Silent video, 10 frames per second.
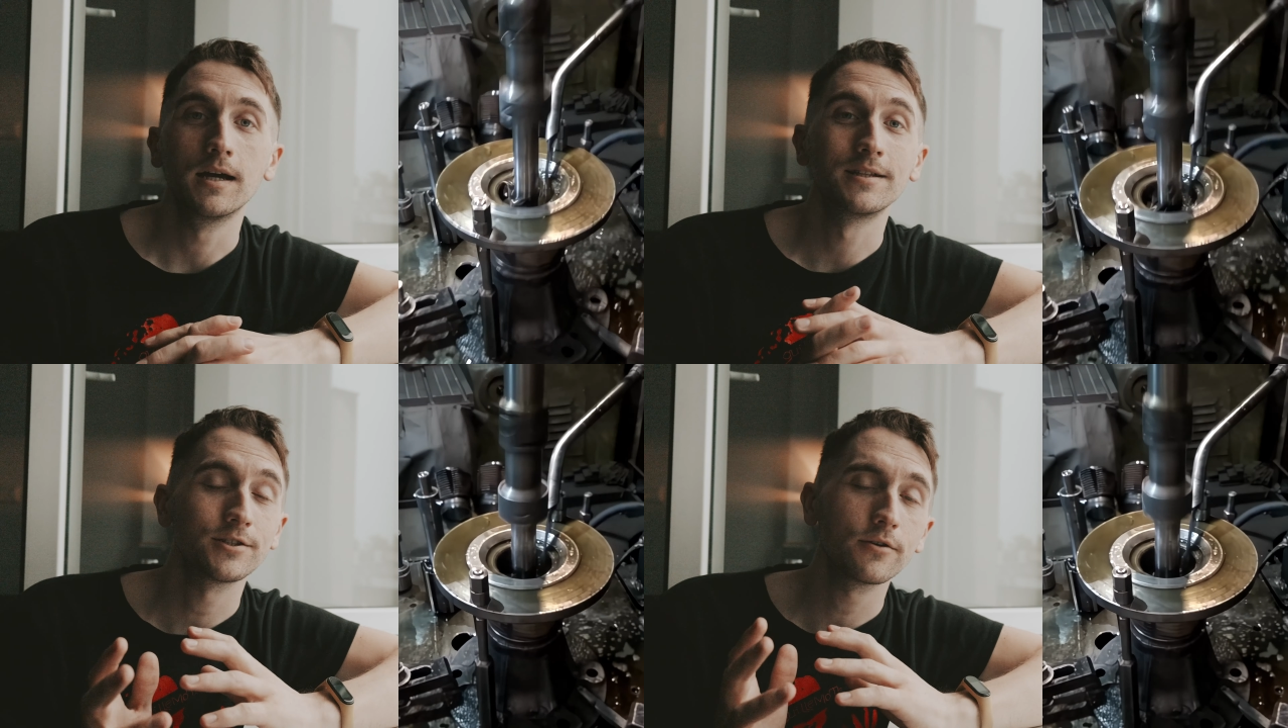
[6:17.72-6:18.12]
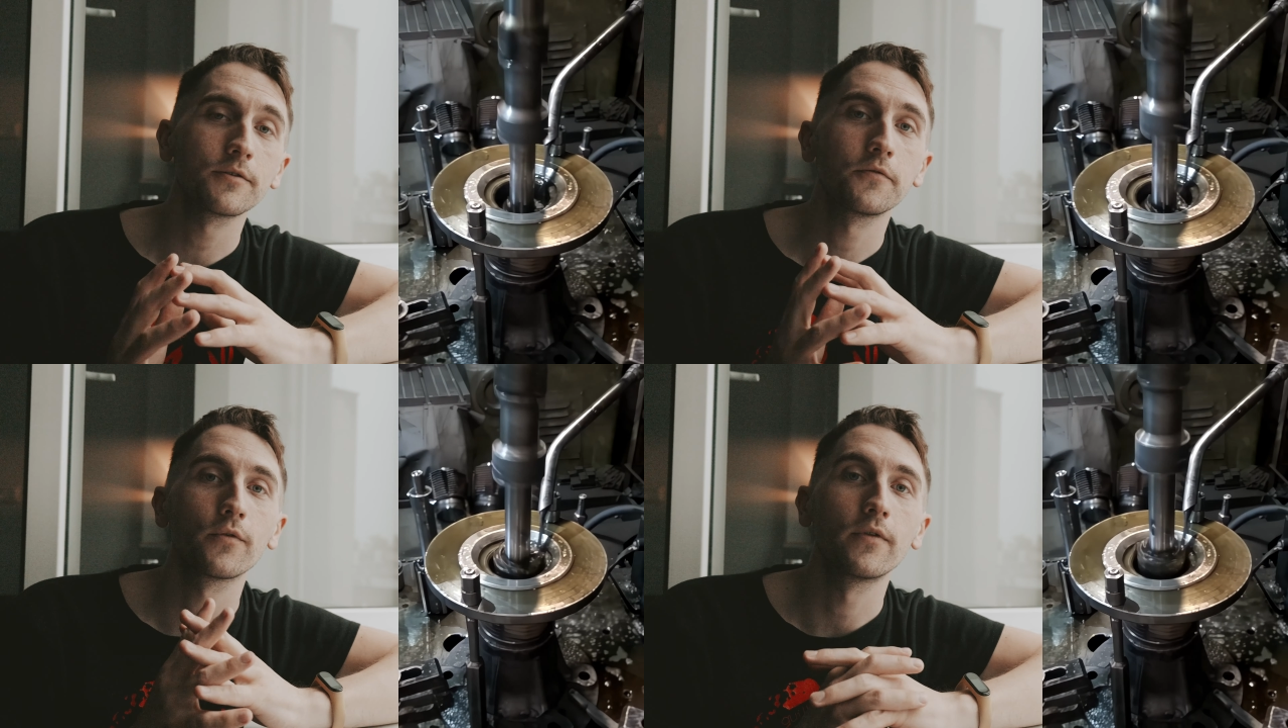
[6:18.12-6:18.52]
And sorry
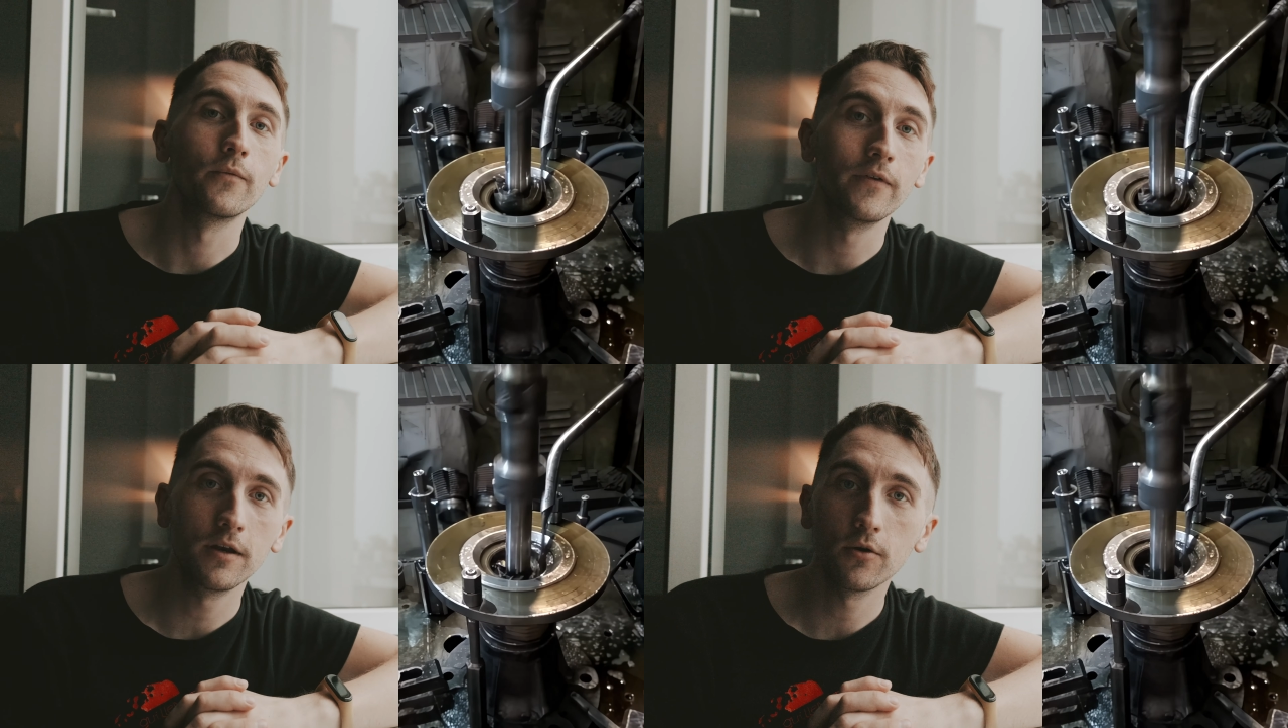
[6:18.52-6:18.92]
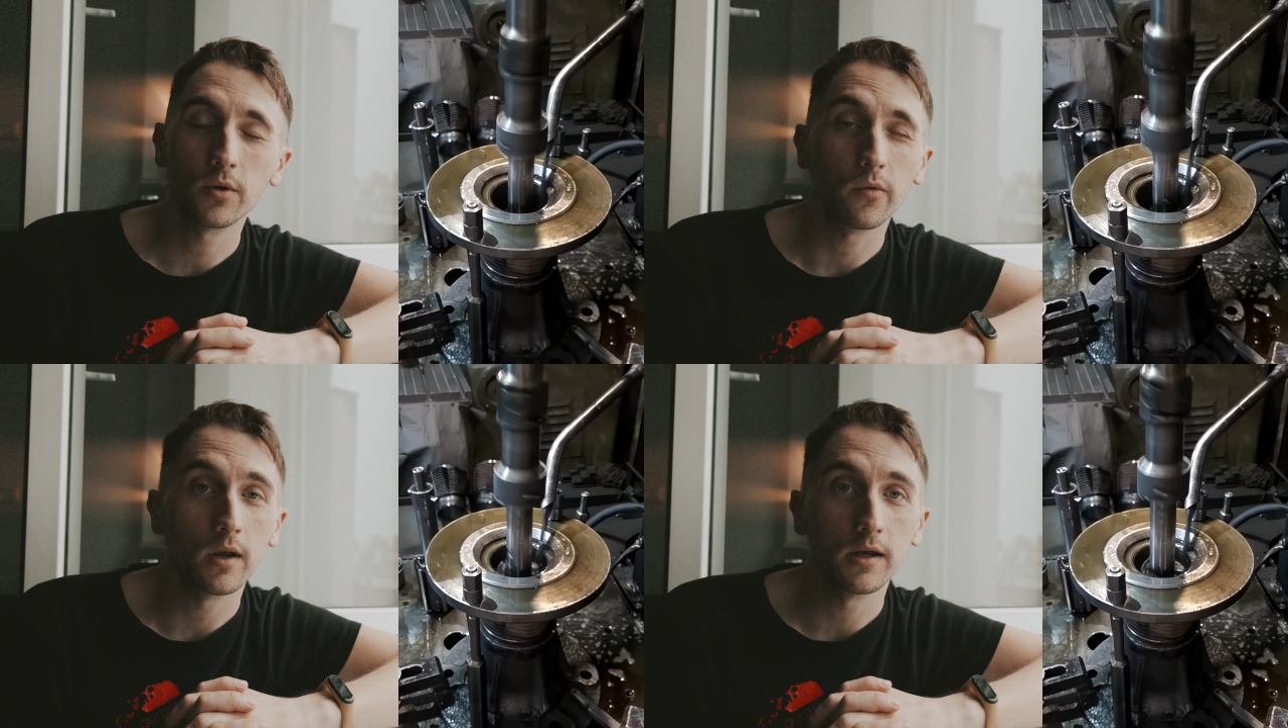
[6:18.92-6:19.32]
for the video
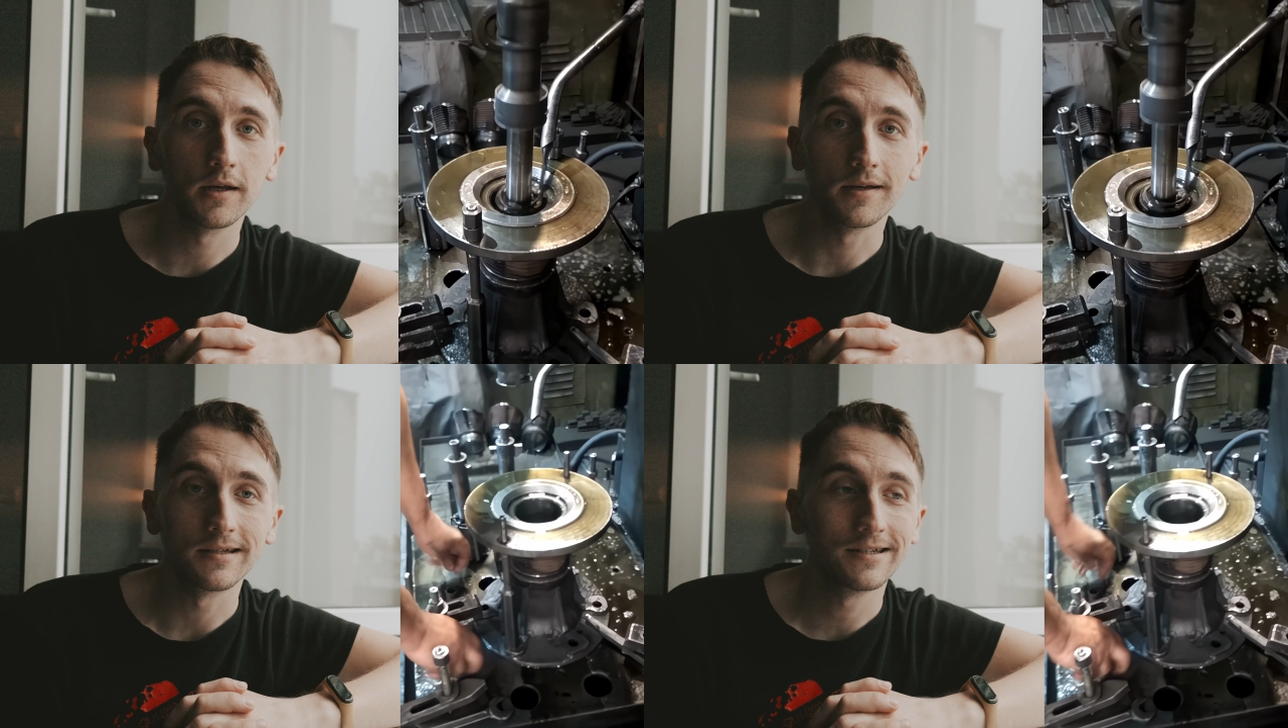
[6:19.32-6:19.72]
quality,